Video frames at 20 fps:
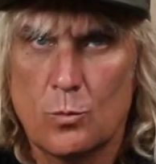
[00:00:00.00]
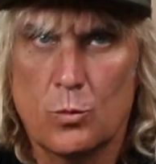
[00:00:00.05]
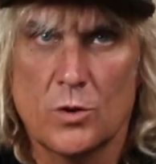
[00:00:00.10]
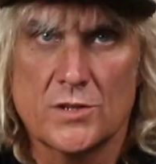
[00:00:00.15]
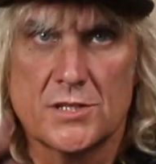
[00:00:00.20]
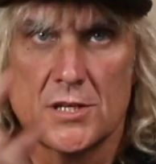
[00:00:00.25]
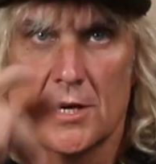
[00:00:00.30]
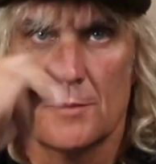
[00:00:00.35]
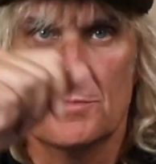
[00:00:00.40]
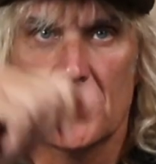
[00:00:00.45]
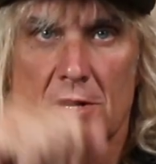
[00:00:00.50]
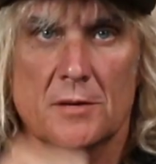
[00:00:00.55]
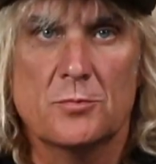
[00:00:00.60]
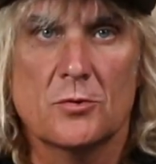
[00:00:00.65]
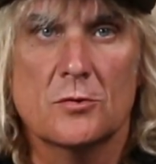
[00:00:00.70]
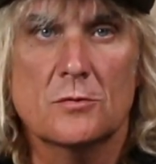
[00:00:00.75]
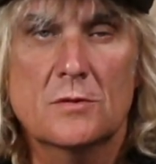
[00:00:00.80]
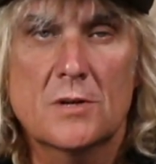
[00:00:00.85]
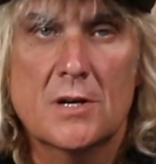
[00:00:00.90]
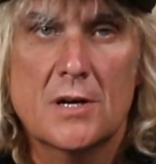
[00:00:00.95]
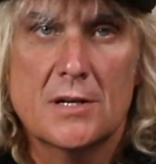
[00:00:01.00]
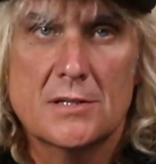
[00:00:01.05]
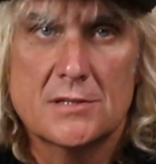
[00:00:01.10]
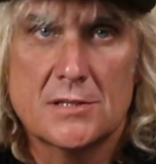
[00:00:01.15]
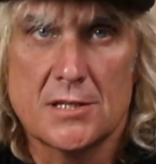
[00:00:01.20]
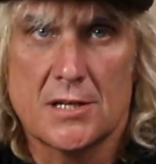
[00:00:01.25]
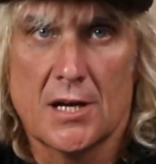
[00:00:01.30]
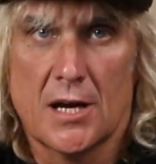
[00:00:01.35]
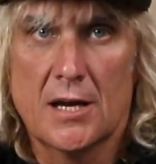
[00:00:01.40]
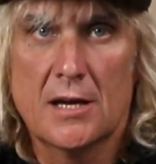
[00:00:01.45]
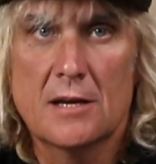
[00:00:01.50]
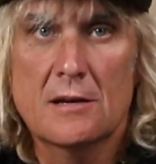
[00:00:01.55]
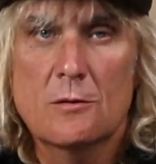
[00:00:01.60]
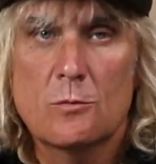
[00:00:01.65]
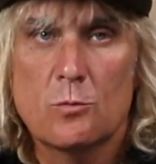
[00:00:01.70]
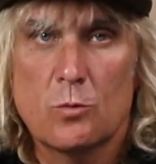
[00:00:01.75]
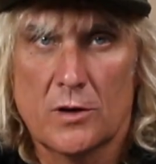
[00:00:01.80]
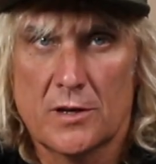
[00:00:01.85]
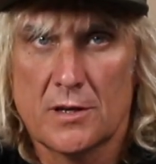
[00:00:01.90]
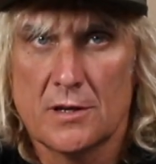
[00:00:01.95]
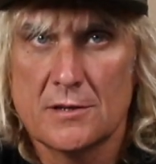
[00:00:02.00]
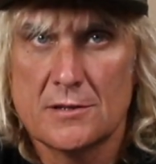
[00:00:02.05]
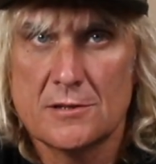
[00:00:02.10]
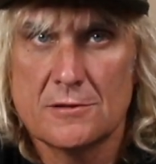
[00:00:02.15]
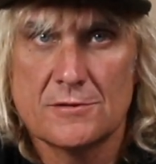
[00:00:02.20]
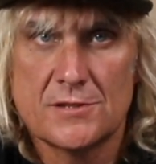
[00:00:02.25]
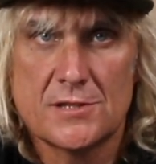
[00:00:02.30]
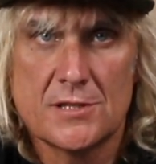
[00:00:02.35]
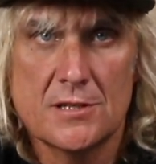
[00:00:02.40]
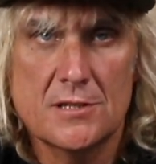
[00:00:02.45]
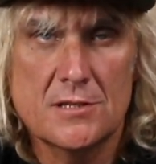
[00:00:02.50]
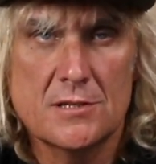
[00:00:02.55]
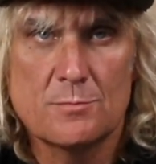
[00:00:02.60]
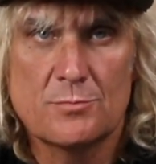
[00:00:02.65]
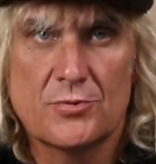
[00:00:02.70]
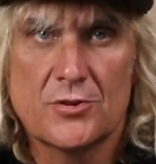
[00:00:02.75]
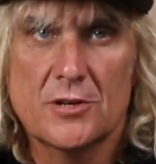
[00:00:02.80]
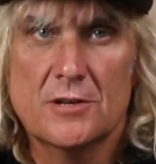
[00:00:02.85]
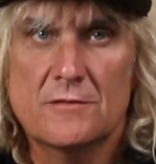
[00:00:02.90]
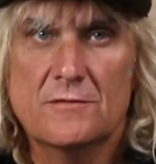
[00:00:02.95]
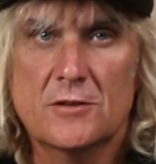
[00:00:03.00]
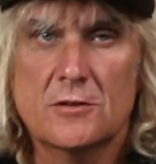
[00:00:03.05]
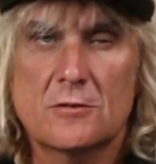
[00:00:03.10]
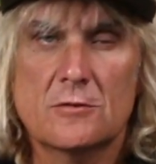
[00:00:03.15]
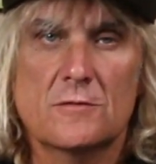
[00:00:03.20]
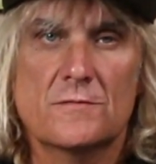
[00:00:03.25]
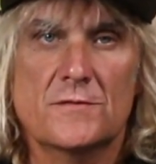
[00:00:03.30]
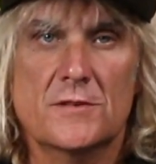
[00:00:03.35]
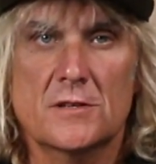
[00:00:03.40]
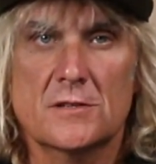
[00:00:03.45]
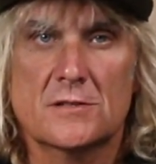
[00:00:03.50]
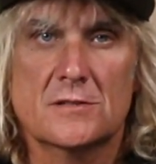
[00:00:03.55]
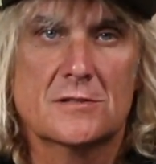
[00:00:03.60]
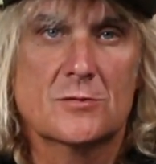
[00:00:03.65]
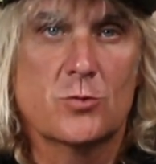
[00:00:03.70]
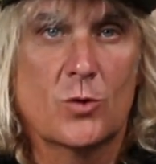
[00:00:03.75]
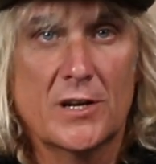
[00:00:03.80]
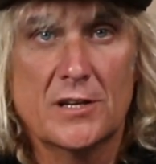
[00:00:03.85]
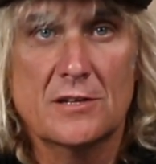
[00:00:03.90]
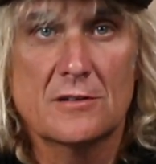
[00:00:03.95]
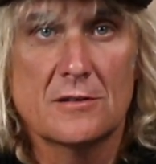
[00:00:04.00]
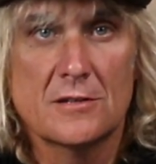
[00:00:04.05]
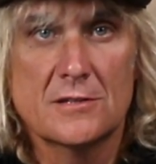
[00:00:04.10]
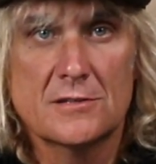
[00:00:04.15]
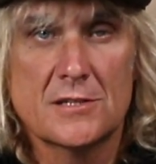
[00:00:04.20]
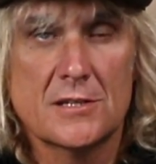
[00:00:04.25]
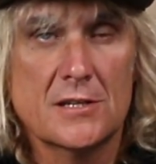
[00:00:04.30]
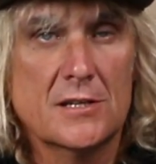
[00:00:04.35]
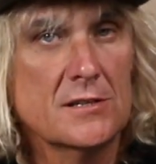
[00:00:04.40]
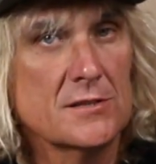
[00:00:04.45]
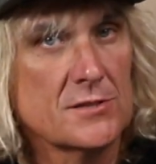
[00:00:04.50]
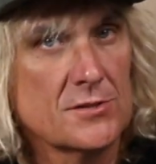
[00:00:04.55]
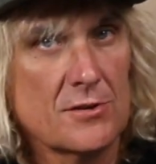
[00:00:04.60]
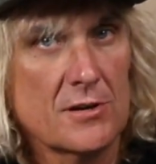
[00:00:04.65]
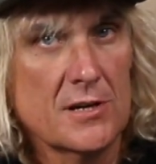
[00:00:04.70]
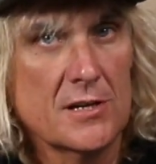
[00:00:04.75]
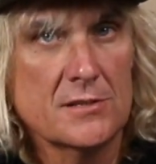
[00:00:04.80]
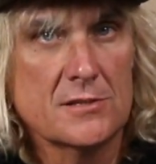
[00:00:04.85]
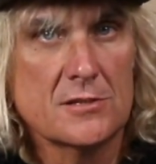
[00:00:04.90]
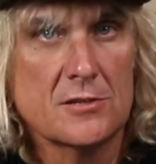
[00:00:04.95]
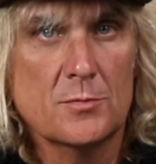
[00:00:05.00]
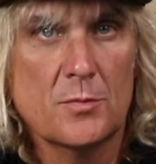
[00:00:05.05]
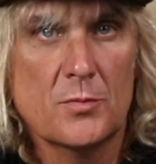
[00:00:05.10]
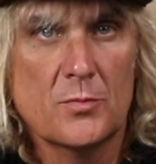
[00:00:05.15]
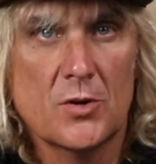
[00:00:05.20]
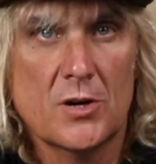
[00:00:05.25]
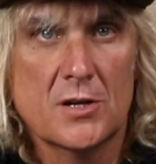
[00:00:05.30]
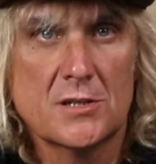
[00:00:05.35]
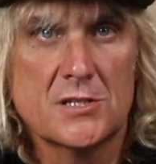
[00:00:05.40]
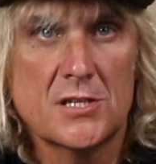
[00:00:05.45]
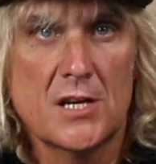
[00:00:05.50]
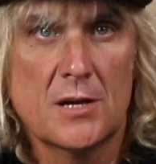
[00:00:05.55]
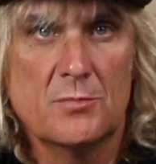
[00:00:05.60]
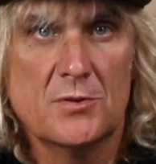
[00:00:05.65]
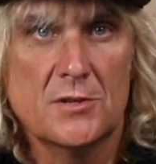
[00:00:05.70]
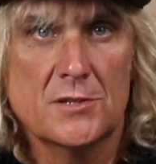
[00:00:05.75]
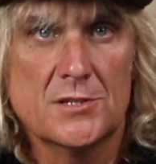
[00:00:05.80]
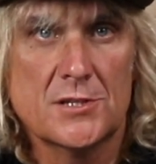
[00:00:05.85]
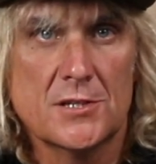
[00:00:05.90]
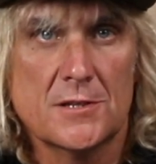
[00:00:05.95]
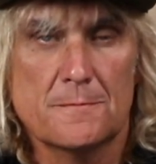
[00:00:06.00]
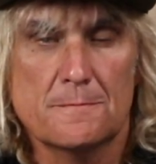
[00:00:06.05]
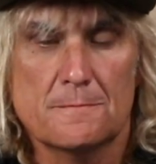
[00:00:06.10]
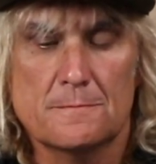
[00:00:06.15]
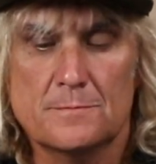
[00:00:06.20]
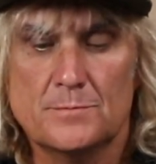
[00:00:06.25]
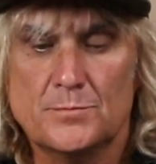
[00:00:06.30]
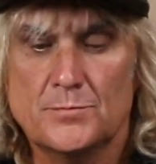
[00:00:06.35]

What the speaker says: What's up, people? Today we're going to do a season preview of the 2019 Australian Superbike Championship.